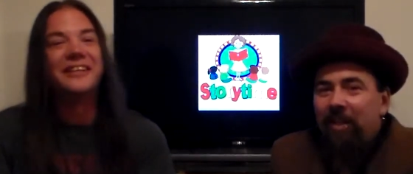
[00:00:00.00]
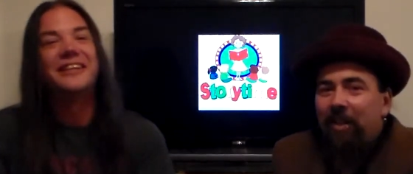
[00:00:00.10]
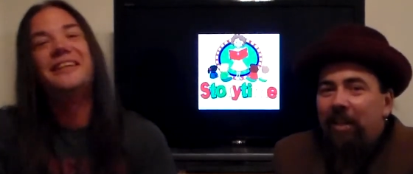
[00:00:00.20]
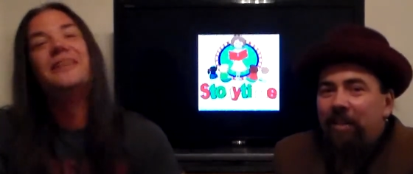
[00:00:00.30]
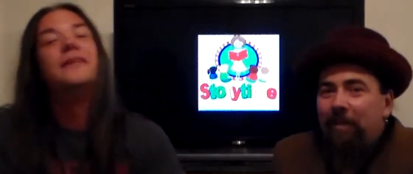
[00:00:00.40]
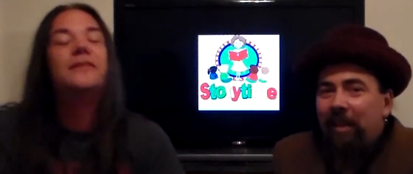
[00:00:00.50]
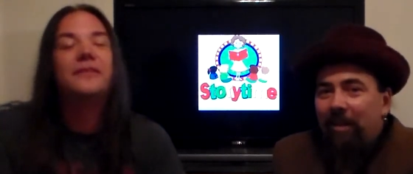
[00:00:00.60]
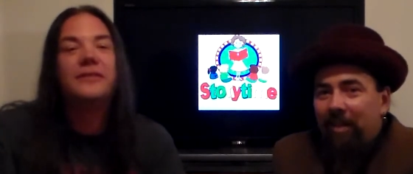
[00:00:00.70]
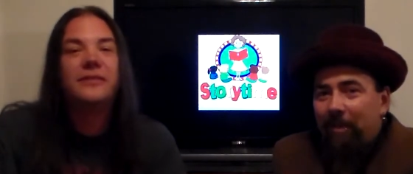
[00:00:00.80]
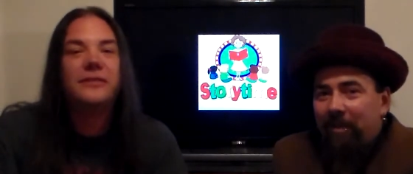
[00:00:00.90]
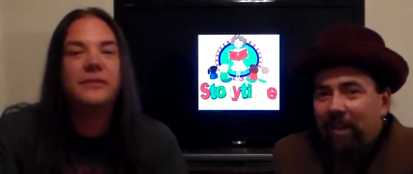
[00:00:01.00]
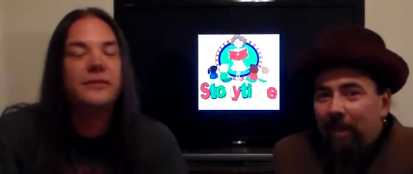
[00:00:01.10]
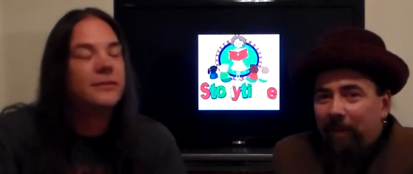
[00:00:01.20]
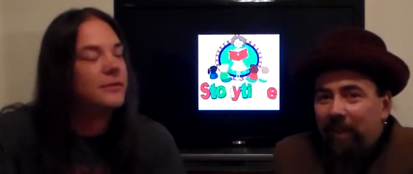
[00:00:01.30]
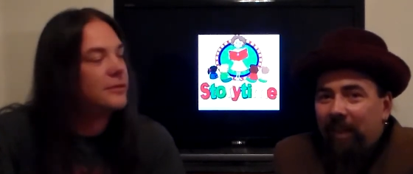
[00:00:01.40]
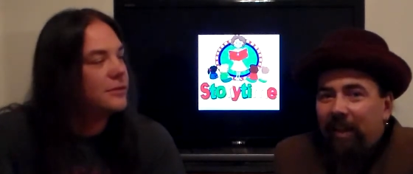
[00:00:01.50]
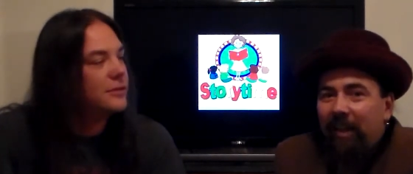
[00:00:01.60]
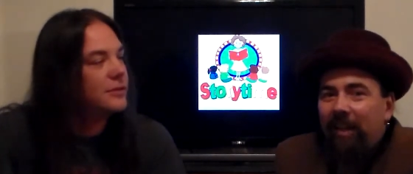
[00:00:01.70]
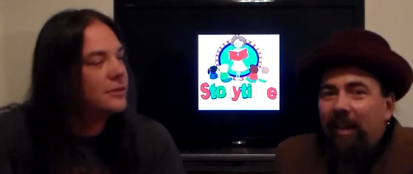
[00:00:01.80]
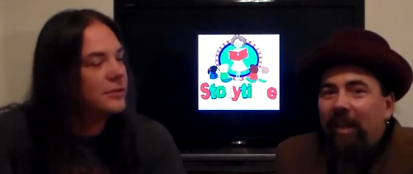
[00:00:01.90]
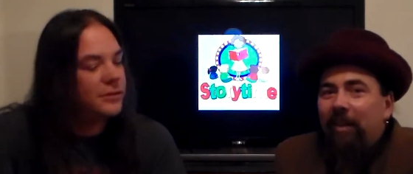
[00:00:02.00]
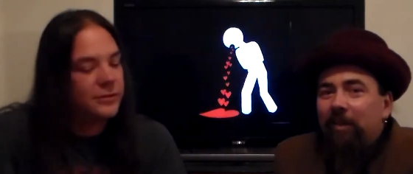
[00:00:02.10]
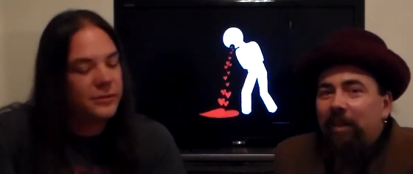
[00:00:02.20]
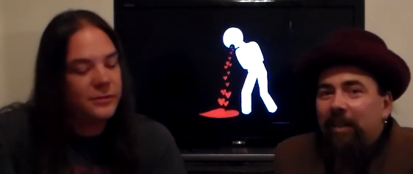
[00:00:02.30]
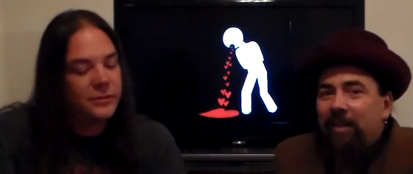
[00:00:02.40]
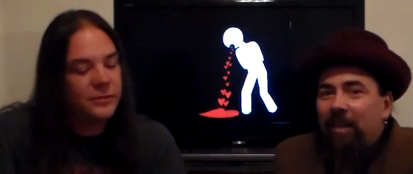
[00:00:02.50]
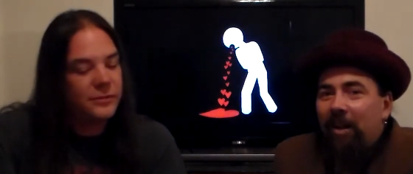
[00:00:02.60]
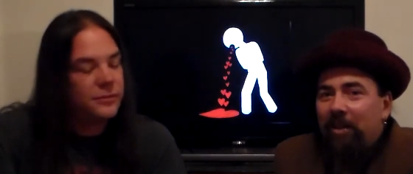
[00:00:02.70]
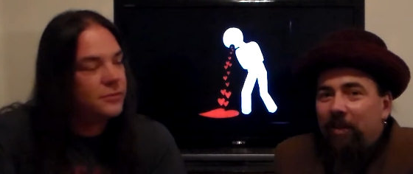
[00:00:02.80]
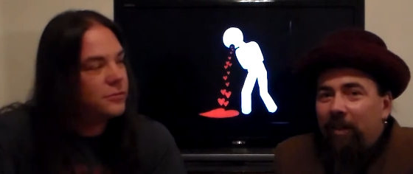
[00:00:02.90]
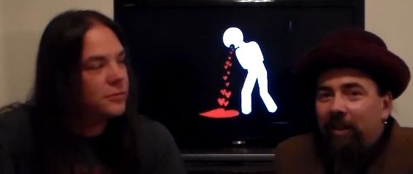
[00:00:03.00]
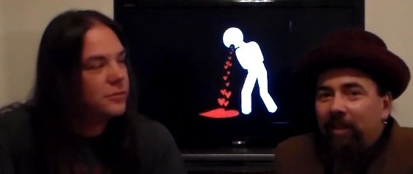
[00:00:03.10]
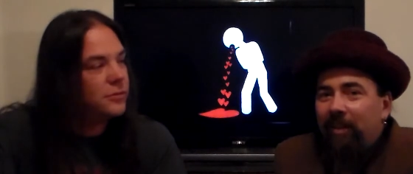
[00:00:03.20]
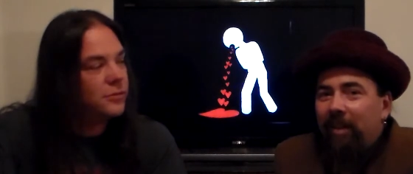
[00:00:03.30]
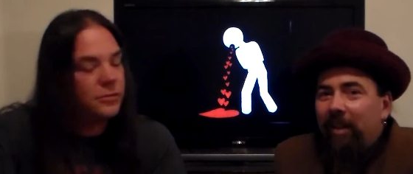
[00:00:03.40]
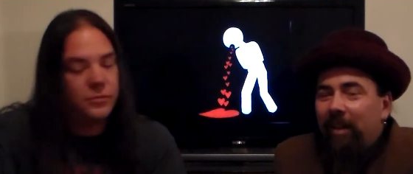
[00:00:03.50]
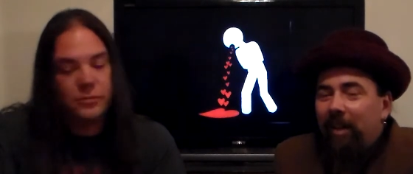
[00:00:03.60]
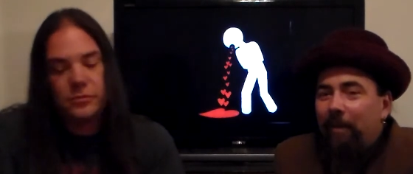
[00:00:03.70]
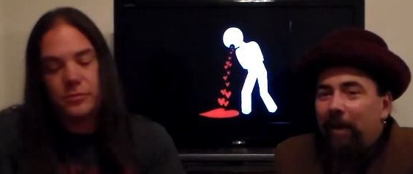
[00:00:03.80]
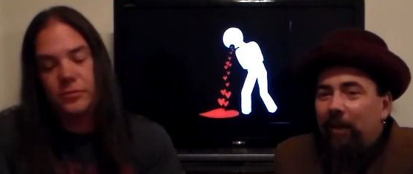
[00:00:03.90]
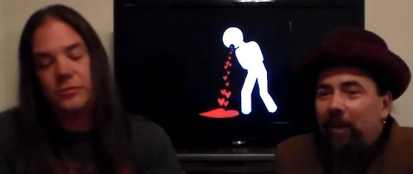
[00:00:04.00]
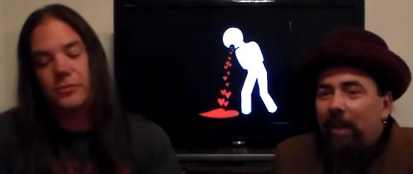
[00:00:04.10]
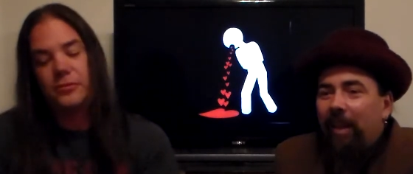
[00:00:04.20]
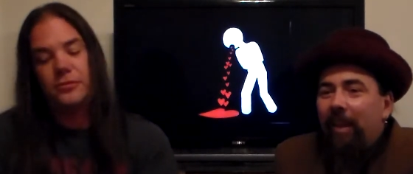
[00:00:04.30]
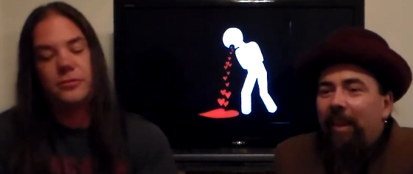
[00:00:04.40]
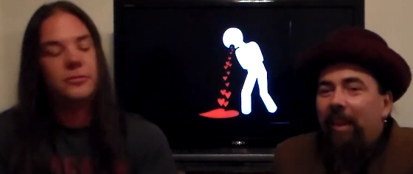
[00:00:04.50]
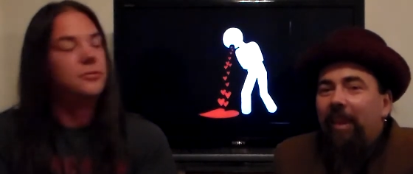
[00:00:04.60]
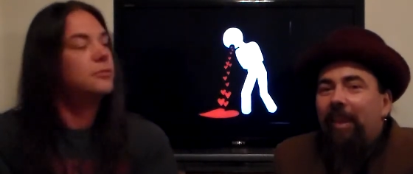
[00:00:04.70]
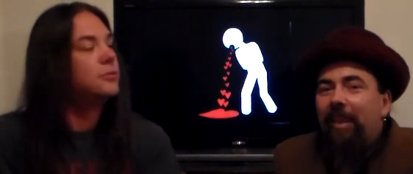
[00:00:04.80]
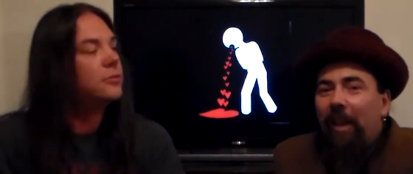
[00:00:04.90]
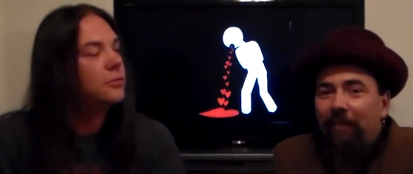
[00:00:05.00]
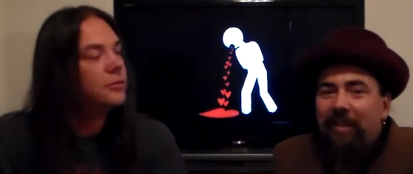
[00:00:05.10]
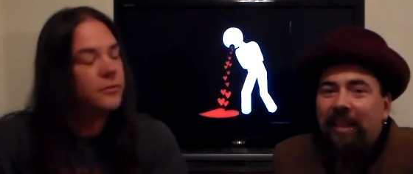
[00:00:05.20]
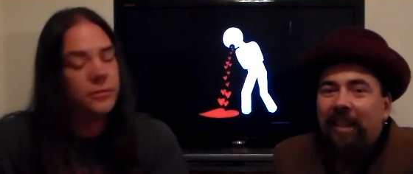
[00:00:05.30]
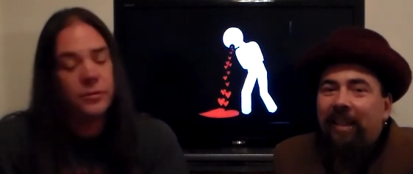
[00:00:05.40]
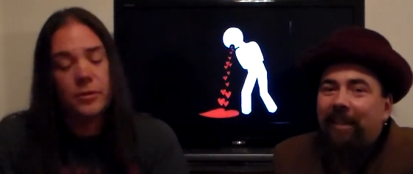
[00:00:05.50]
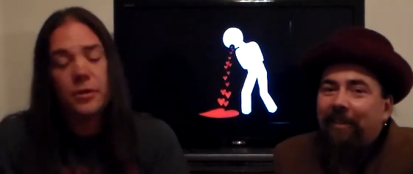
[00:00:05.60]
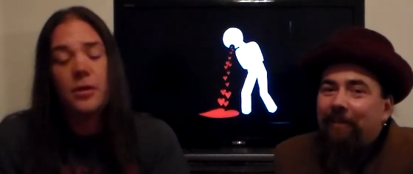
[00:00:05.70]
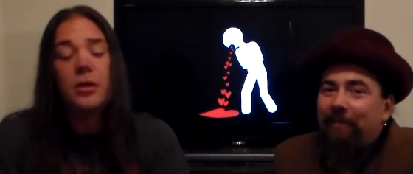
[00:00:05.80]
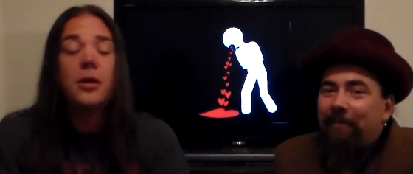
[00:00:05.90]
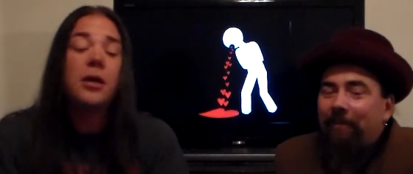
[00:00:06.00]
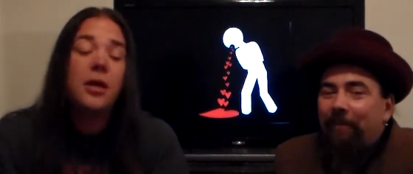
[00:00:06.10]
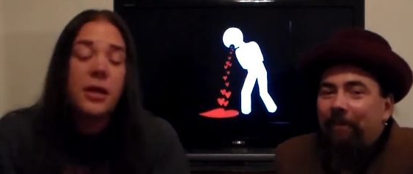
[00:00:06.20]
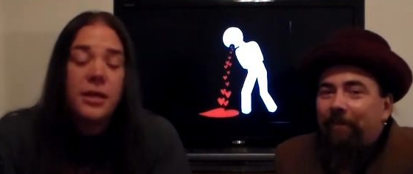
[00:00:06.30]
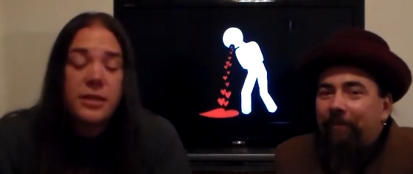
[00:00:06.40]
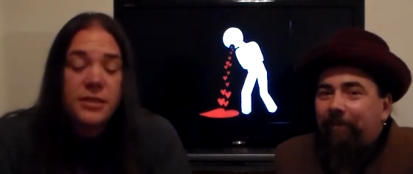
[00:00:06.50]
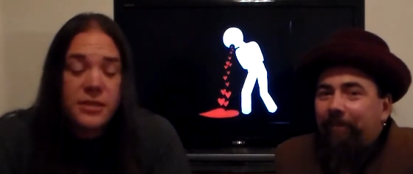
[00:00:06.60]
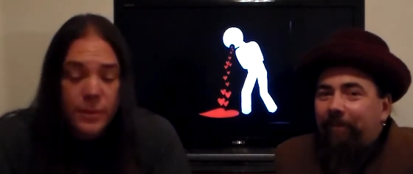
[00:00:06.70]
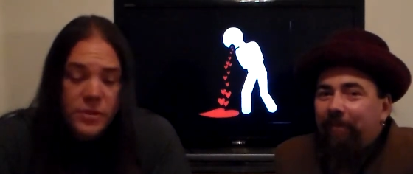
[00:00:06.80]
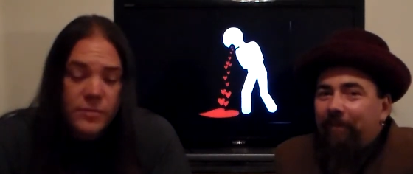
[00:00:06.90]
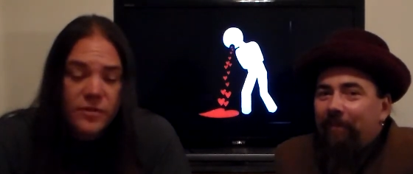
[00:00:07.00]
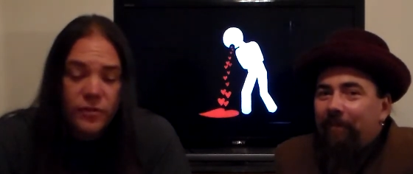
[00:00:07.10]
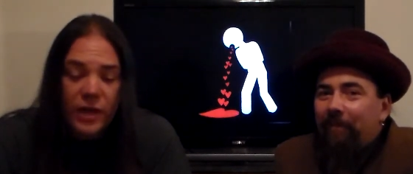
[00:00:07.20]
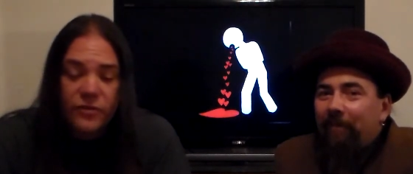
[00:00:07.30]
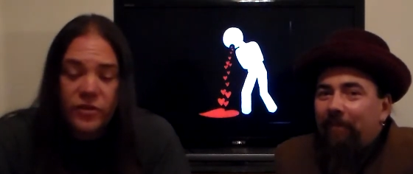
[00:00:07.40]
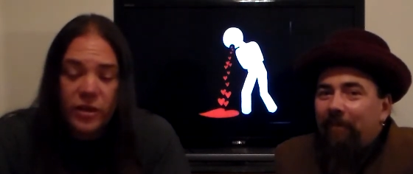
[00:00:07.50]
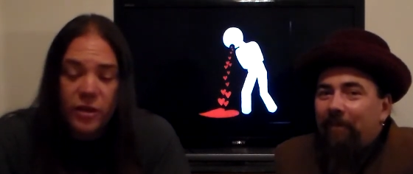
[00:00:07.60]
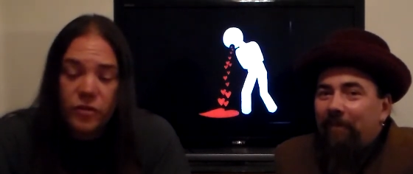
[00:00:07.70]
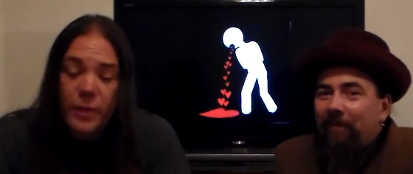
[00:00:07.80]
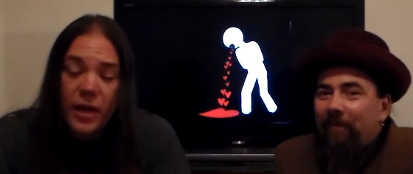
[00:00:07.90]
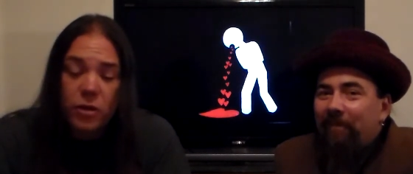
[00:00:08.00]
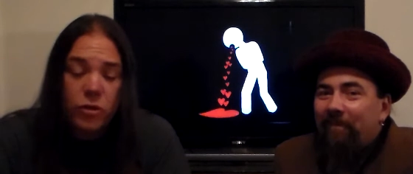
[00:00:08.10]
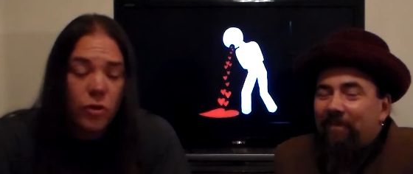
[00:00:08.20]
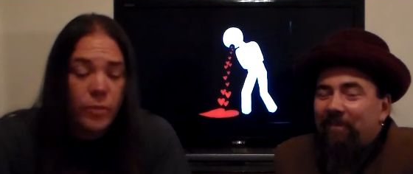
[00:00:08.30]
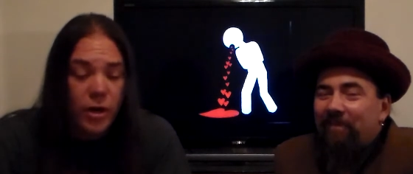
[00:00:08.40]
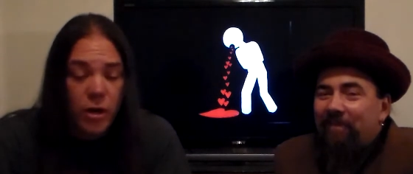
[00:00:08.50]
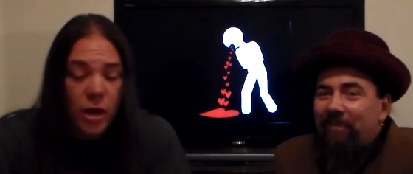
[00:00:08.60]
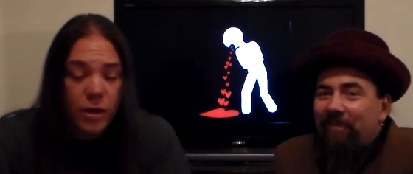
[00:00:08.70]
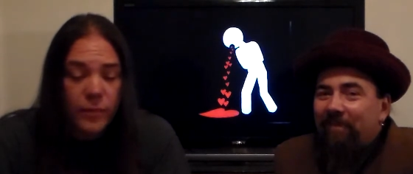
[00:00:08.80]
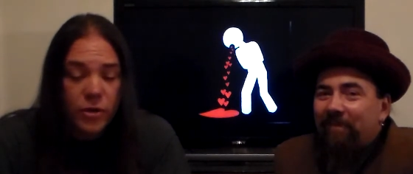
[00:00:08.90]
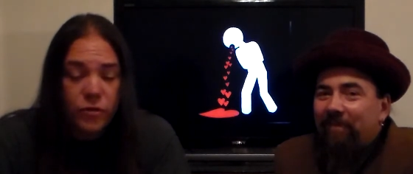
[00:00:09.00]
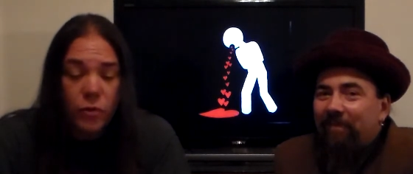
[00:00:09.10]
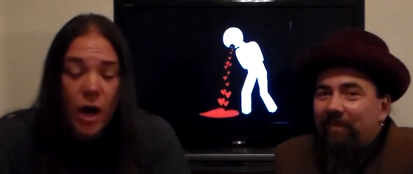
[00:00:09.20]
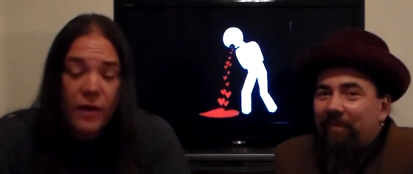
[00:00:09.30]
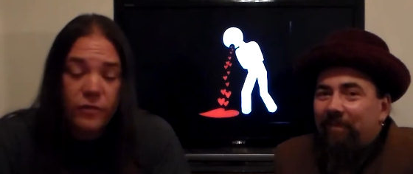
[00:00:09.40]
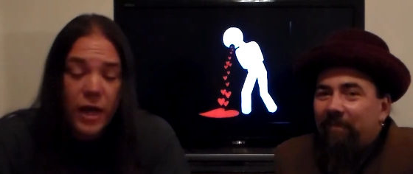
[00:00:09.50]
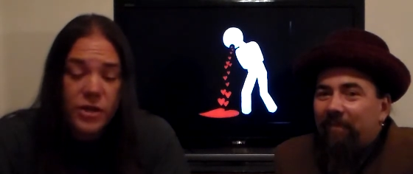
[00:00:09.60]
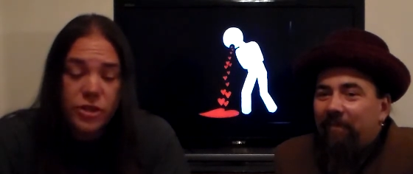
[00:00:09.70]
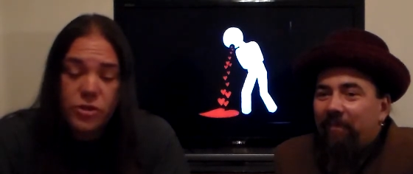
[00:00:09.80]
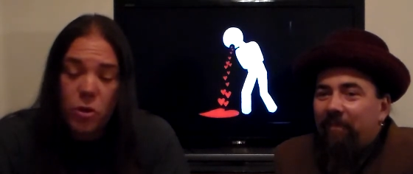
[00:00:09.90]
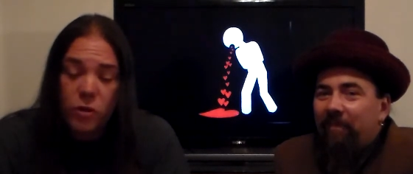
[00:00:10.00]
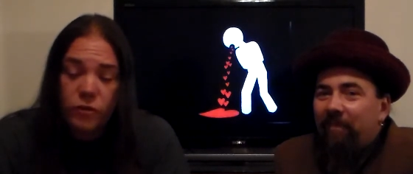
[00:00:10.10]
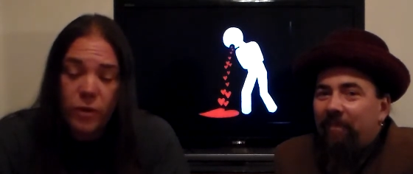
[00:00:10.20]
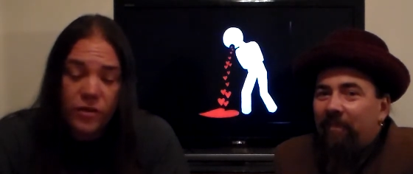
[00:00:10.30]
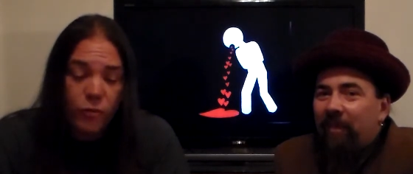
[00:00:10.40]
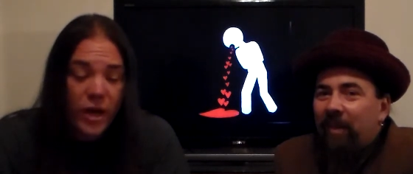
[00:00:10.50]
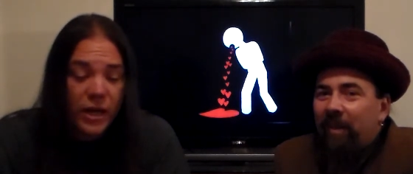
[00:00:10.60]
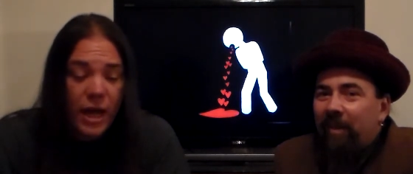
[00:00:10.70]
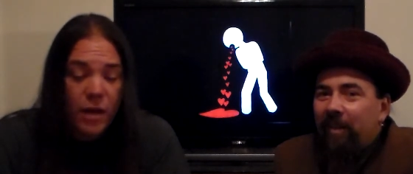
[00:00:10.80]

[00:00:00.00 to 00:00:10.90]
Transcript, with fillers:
Speaker 1: so this week on Trouble's Topic, I would like to talk to you all about
Speaker 2: lovesick. Symptoms of lovesickness may include, but are not limited to, hot flashes, cold sweats, weight